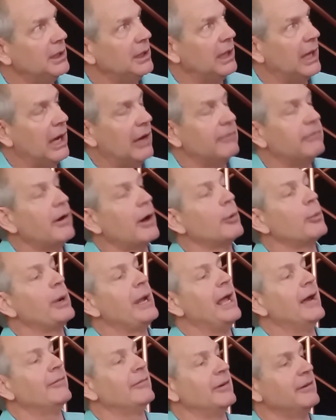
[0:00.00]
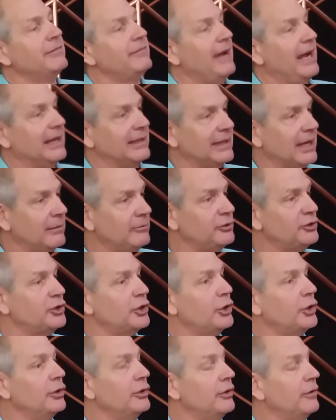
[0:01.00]
how far we have an effect. I'm
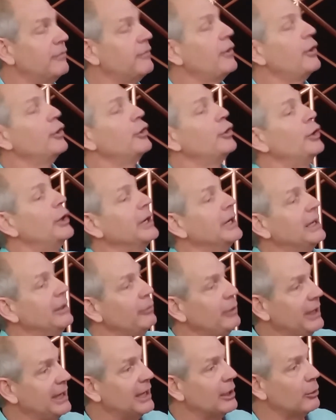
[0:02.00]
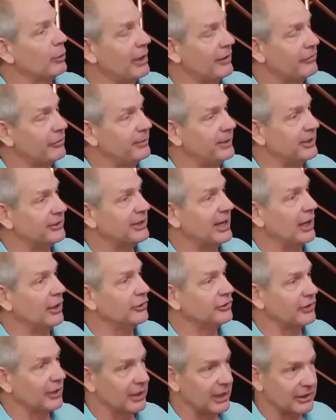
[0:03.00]
sure the further you get away from this
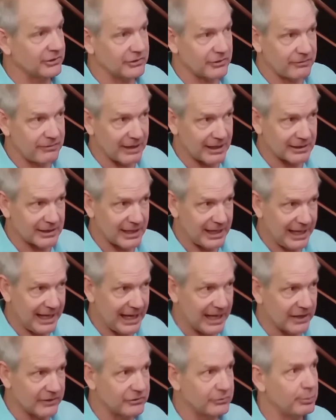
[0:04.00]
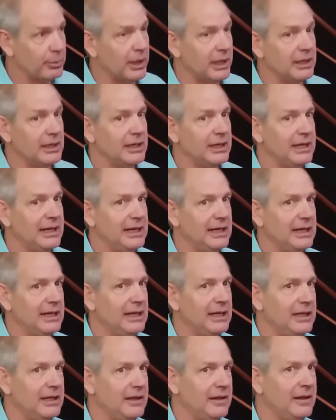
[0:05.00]
house, the less effect it has, but
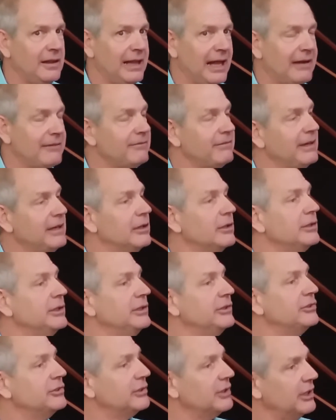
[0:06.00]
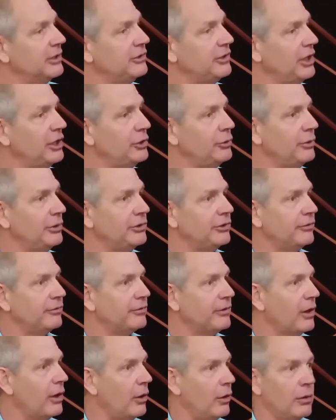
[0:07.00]
that field is continuing to
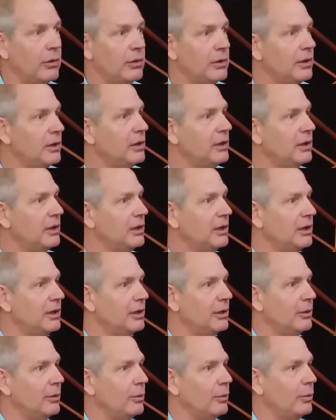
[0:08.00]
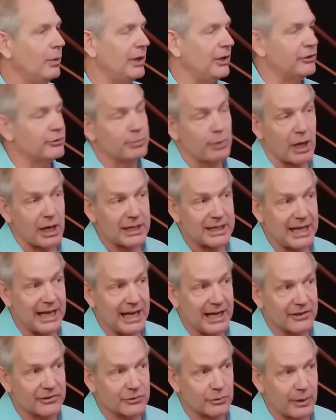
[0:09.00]
flow. When it's
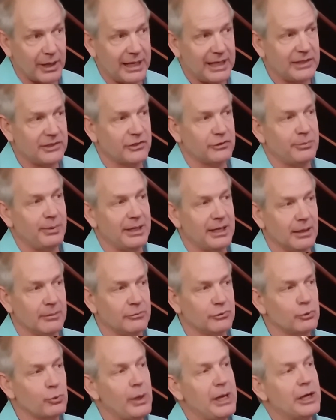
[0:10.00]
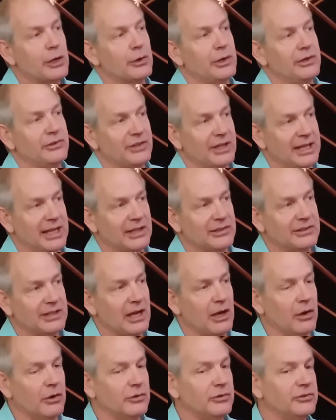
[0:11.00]
broadcast, right, it just becomes weaker as it gets
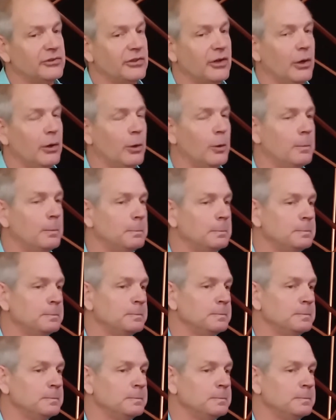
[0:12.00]
out. So